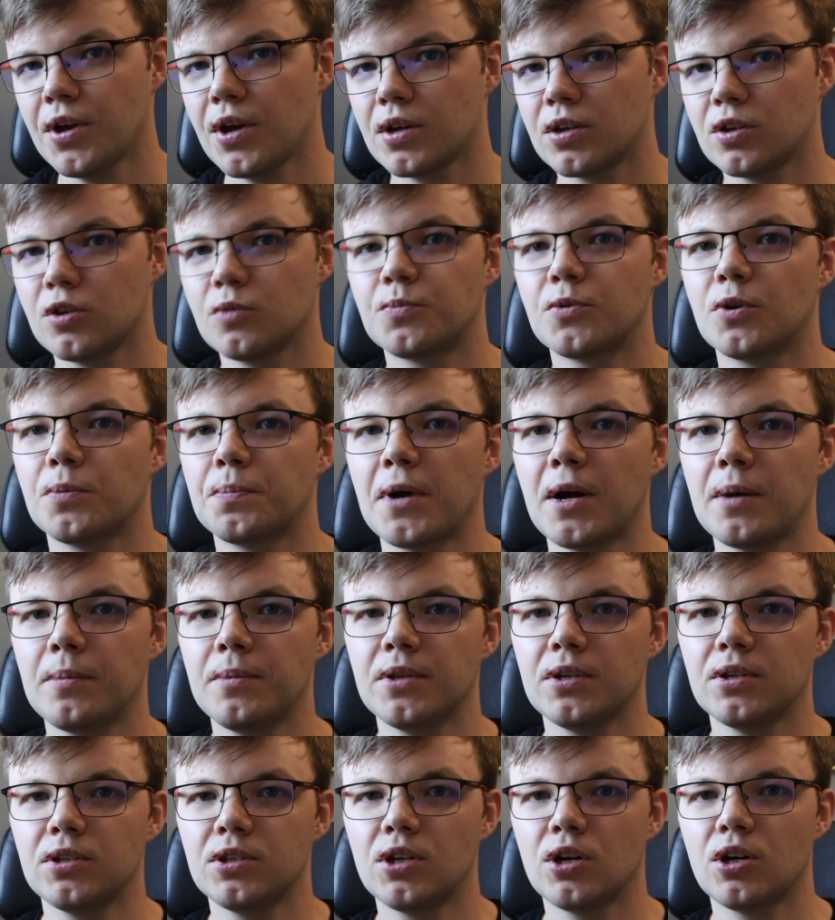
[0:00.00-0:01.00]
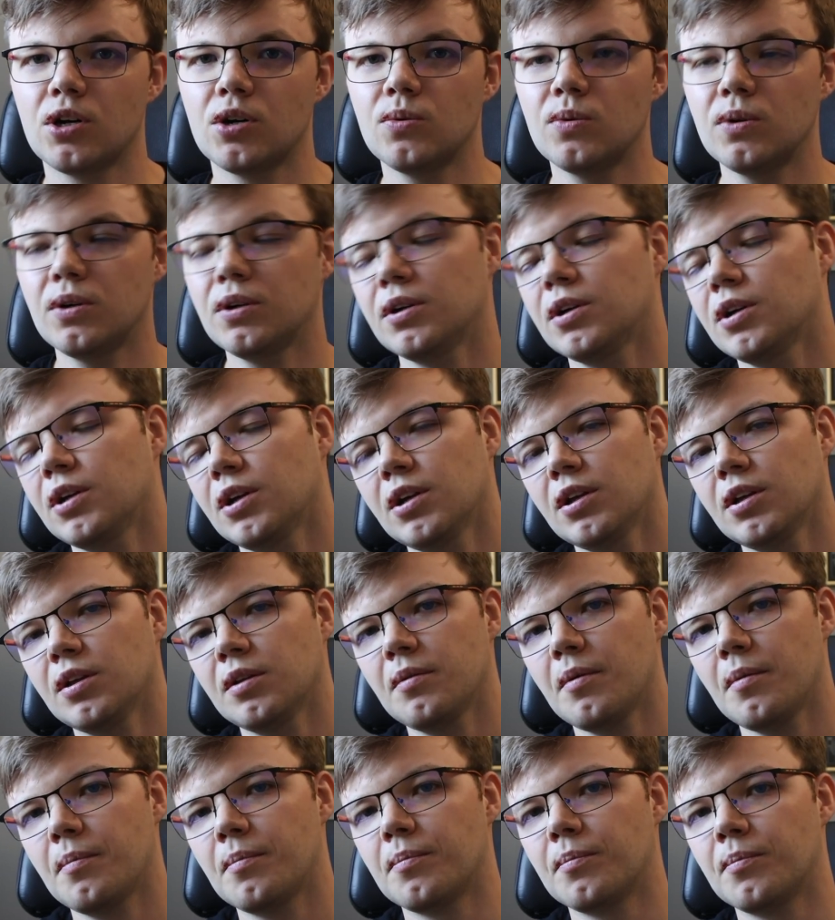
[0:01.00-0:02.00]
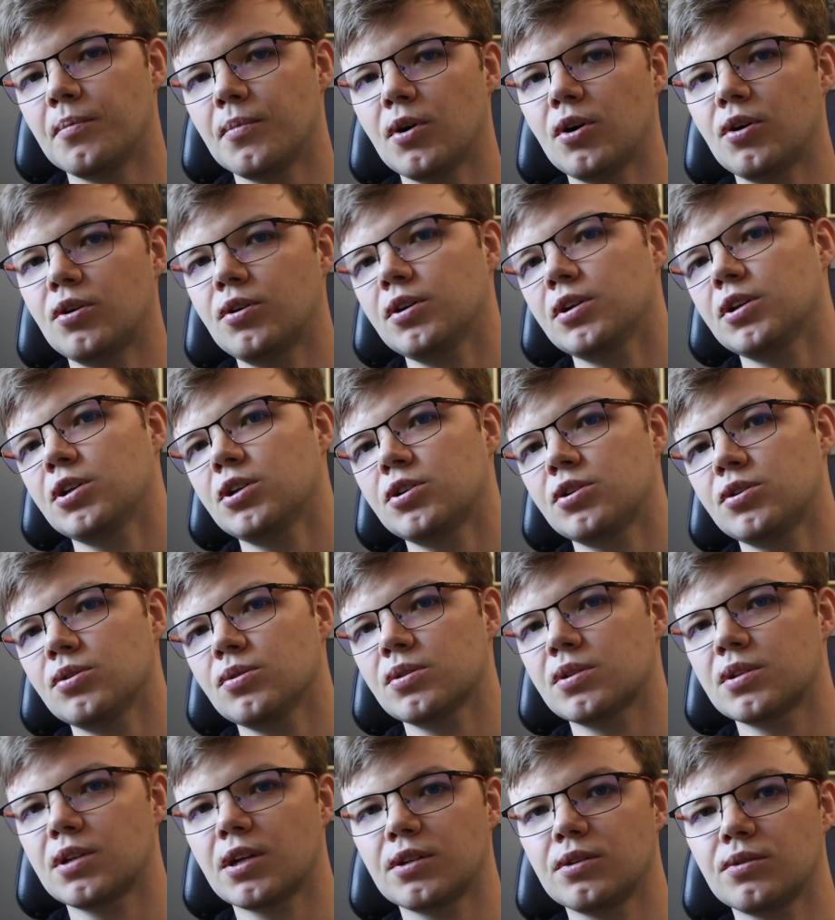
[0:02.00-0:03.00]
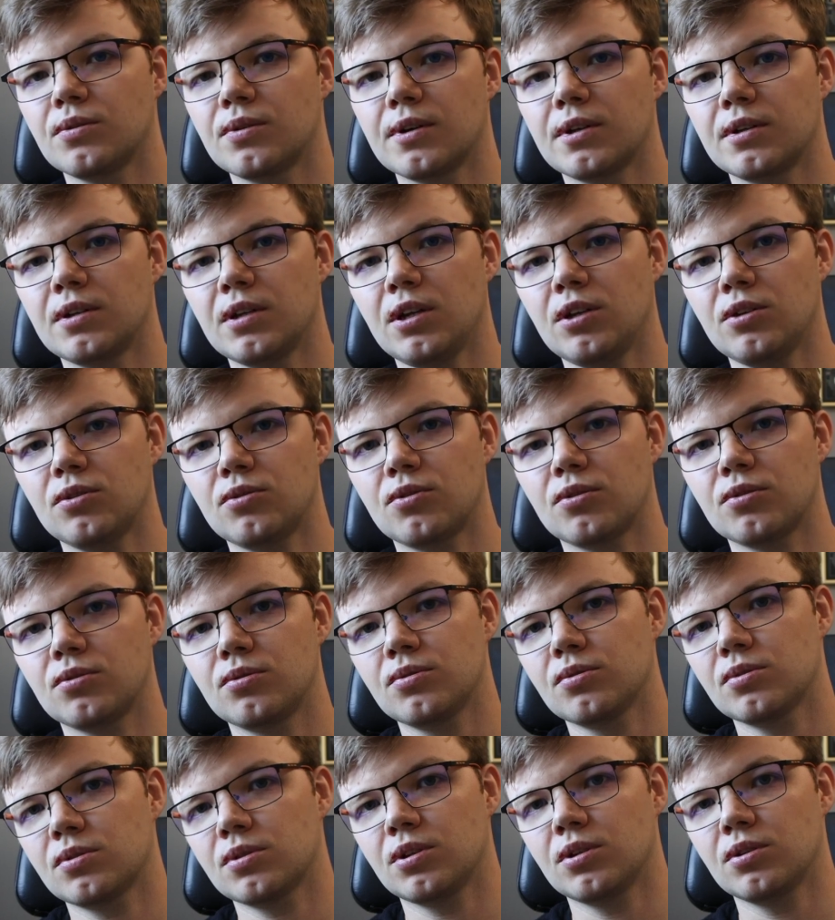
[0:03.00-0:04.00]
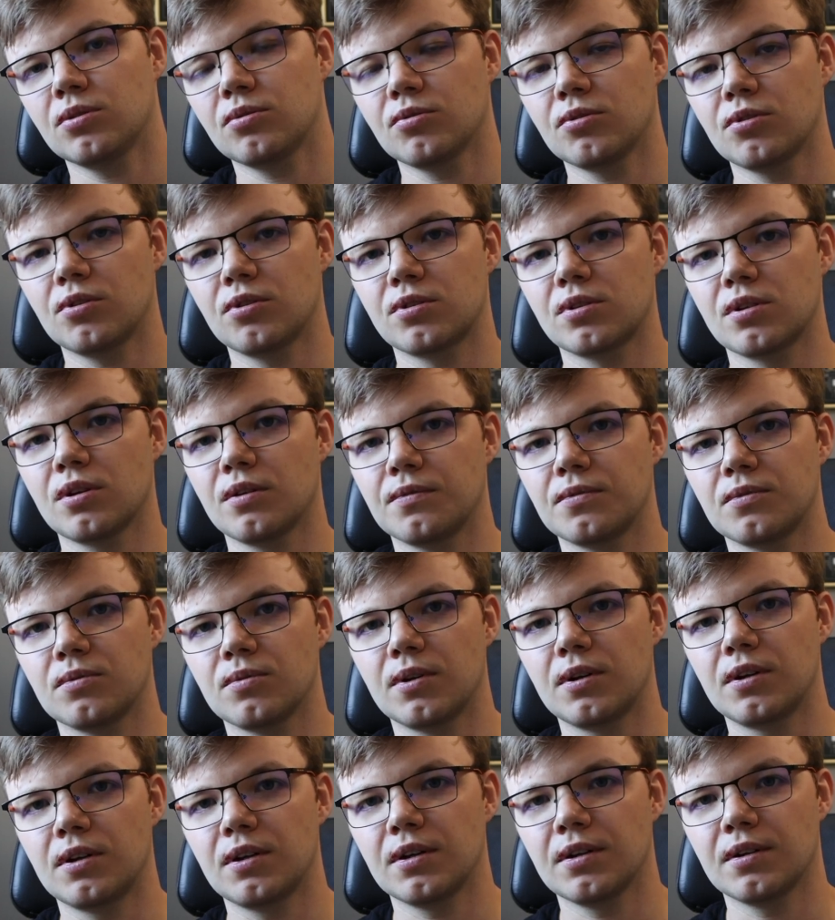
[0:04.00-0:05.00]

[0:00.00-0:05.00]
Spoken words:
you probably know more issues that you can introduce into your software.